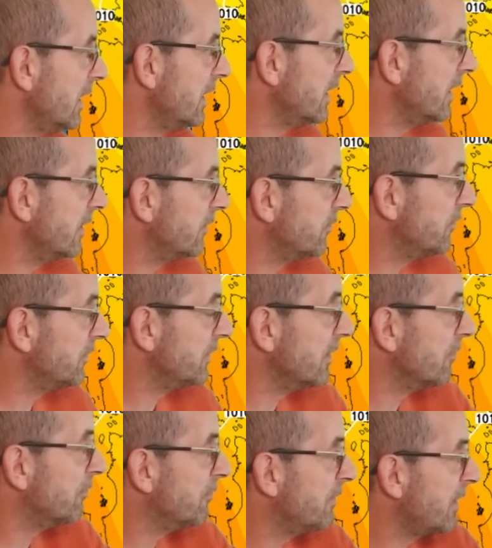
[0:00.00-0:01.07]
is the
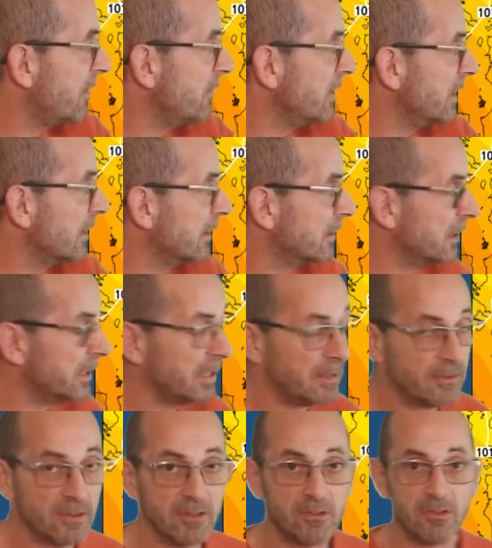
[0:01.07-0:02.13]
very
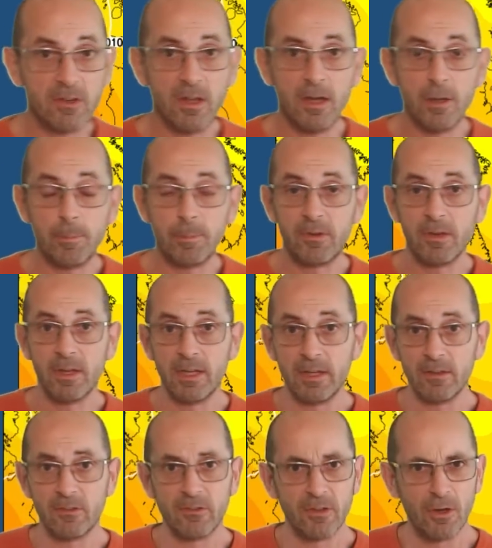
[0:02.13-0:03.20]
latest
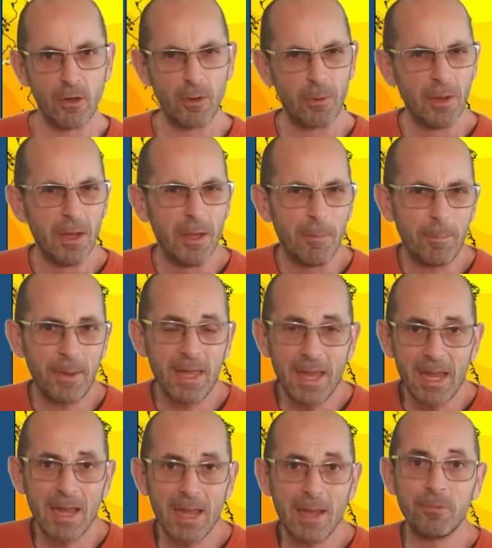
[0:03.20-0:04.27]
update. So
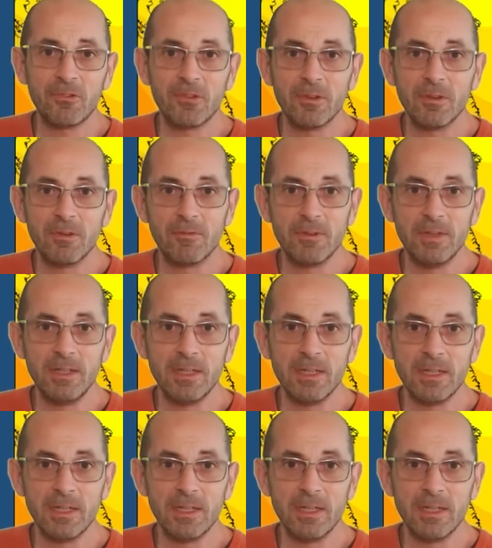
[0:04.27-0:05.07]
perhaps the